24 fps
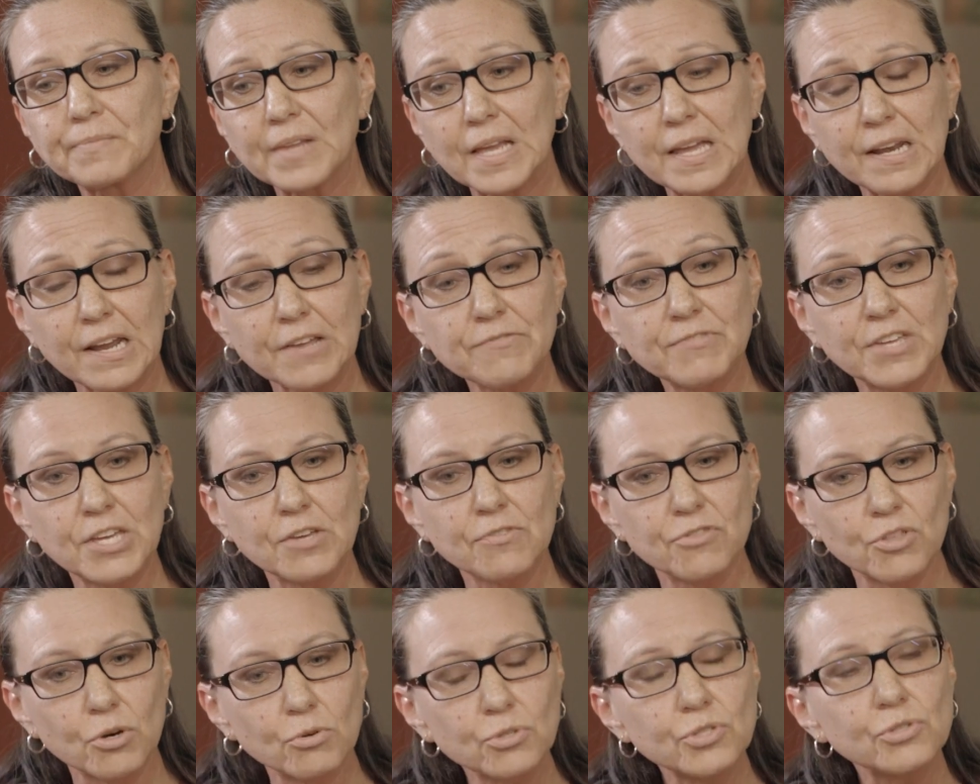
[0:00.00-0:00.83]
And I
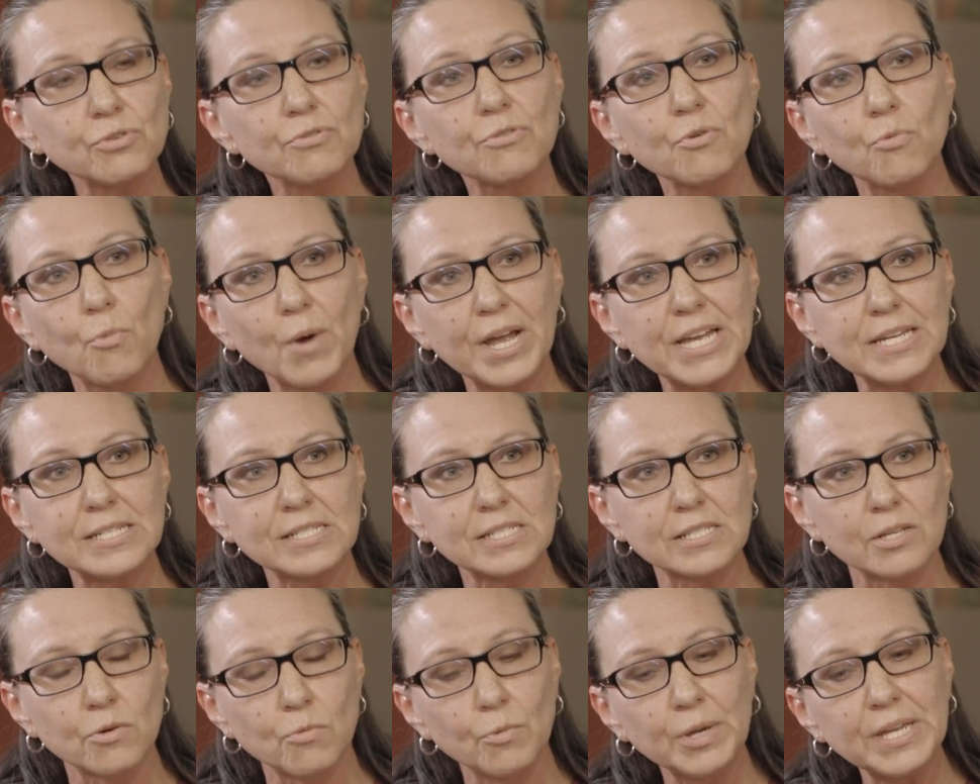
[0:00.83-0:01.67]
think those are the
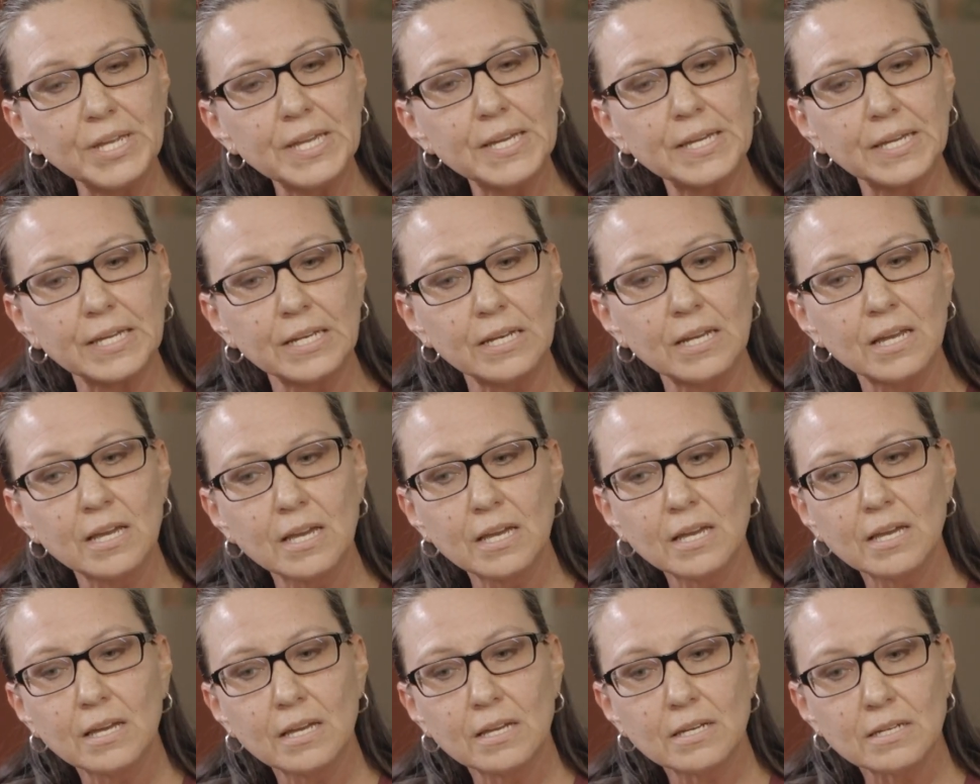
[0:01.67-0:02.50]
ways that we can
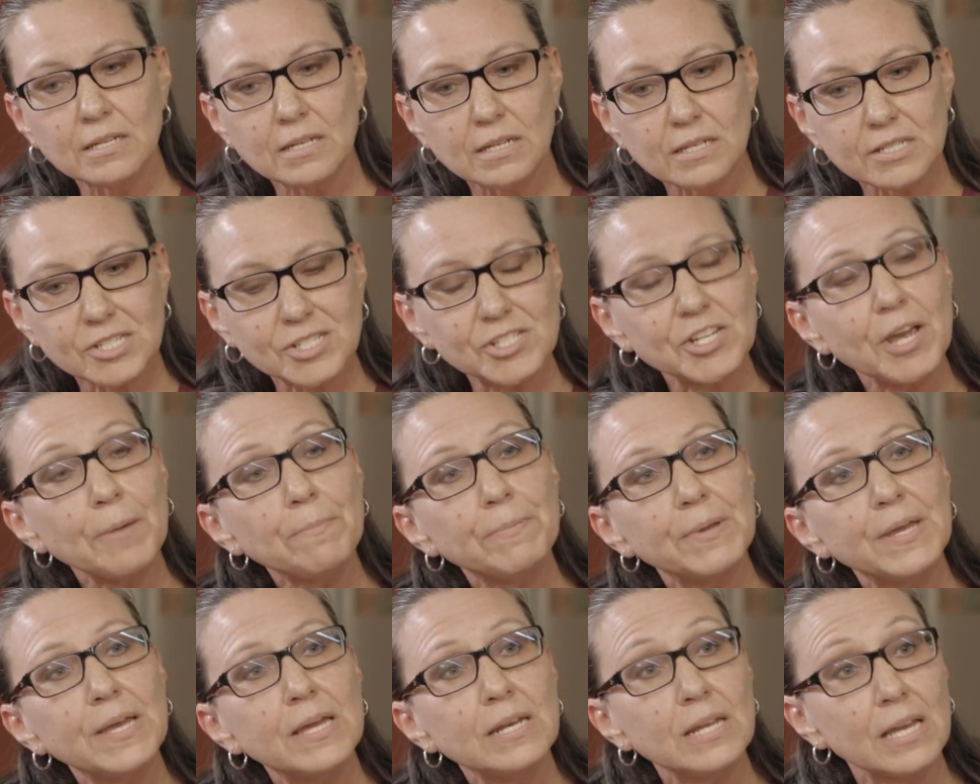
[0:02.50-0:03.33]
step
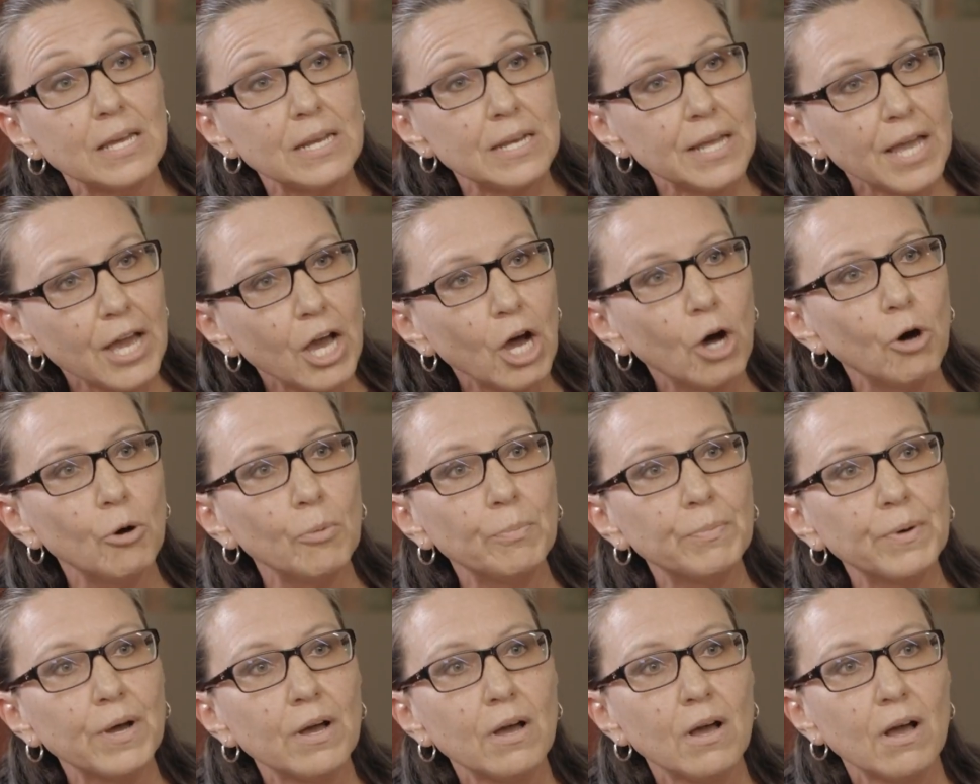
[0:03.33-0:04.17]
in and
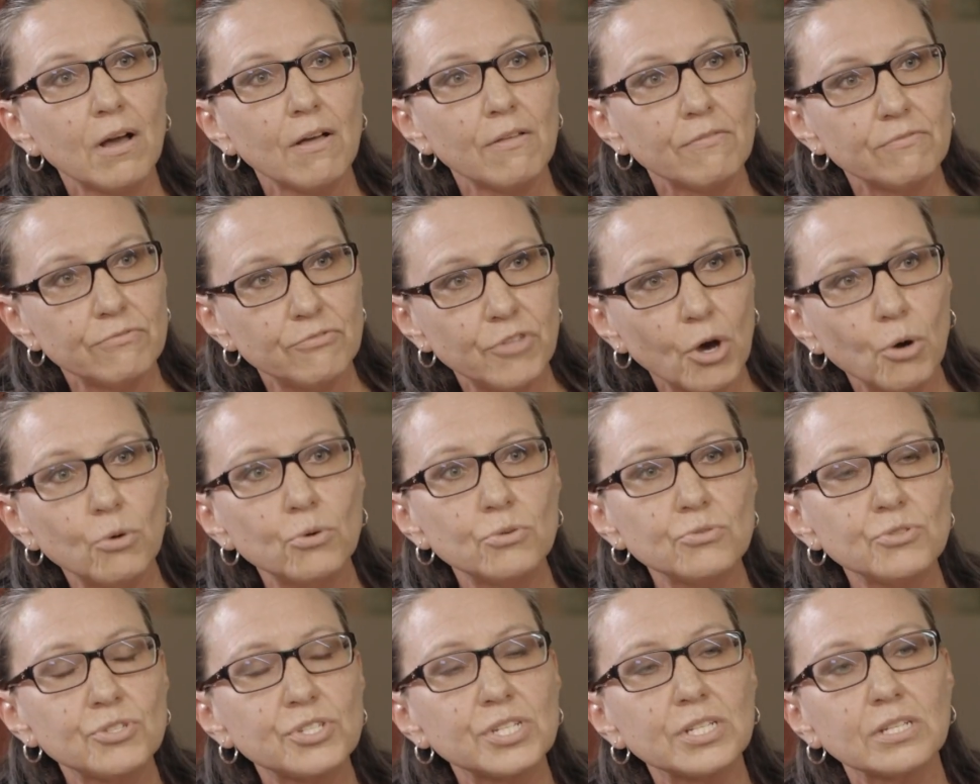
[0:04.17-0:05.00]
help
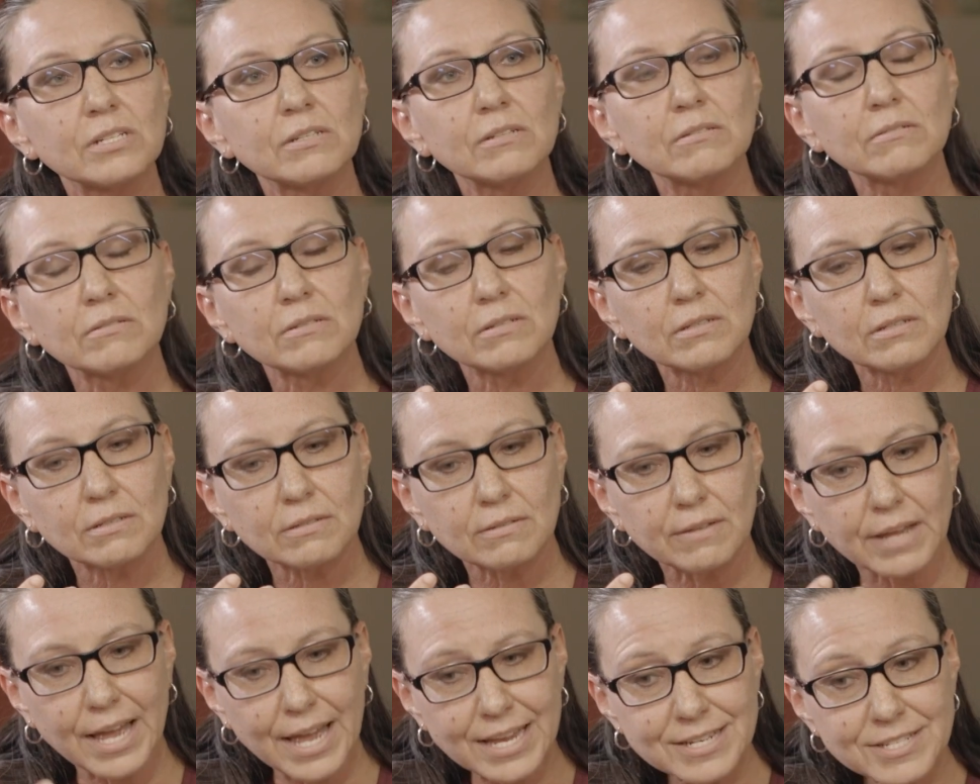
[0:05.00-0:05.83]
those
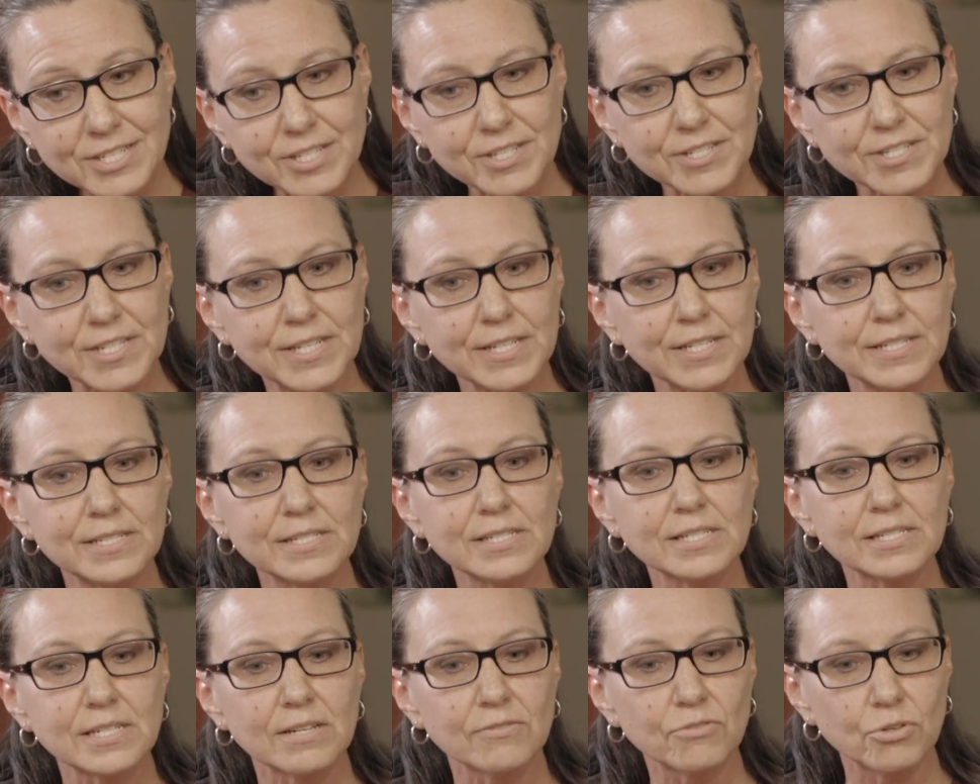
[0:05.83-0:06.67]

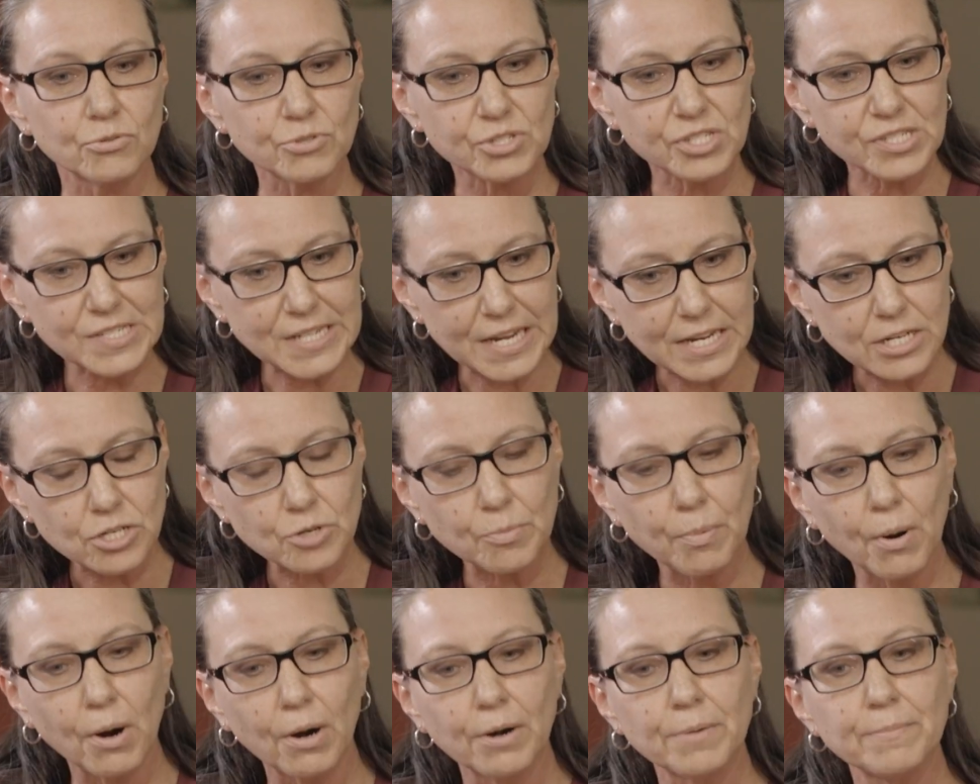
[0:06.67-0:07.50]
entities, those state
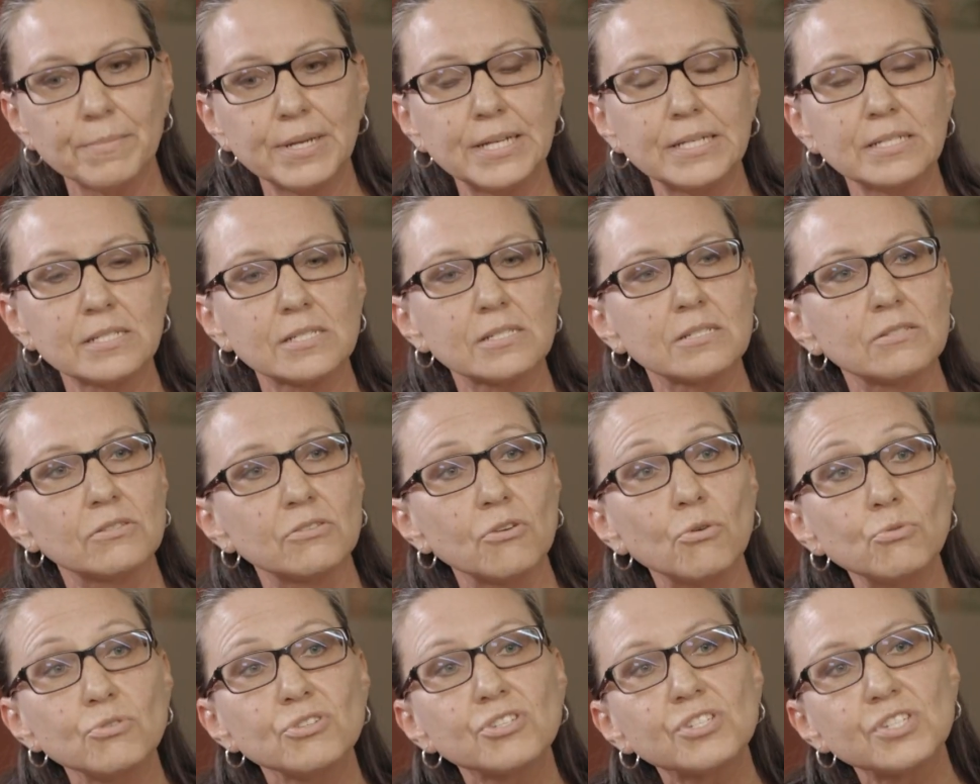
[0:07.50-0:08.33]
departments,
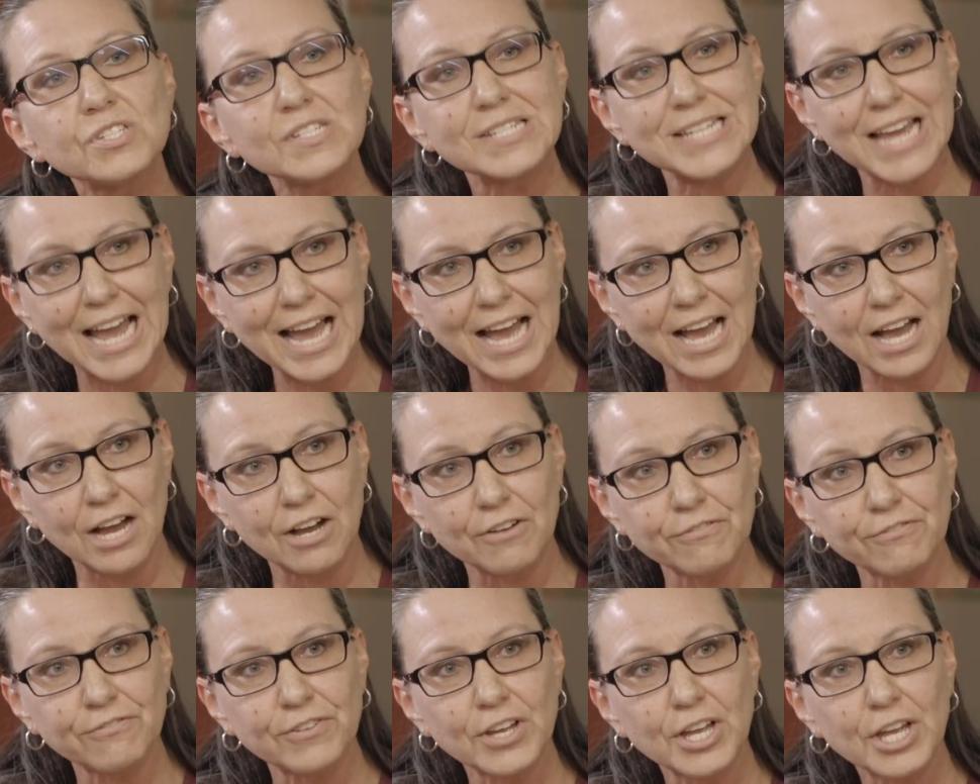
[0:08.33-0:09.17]
those
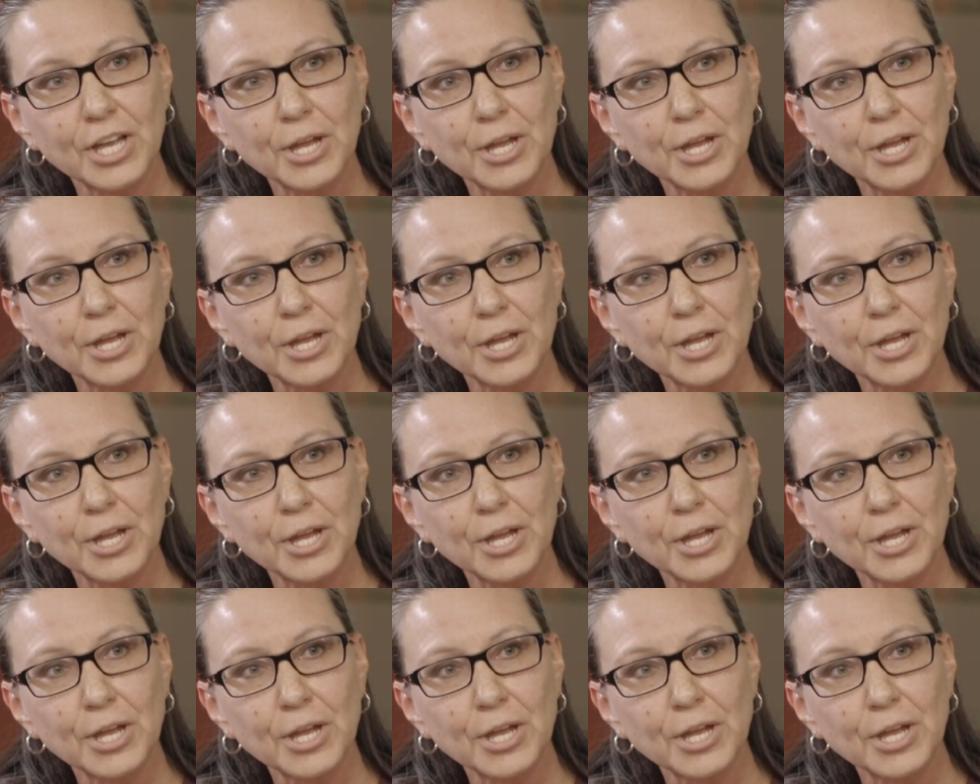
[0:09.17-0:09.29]
staff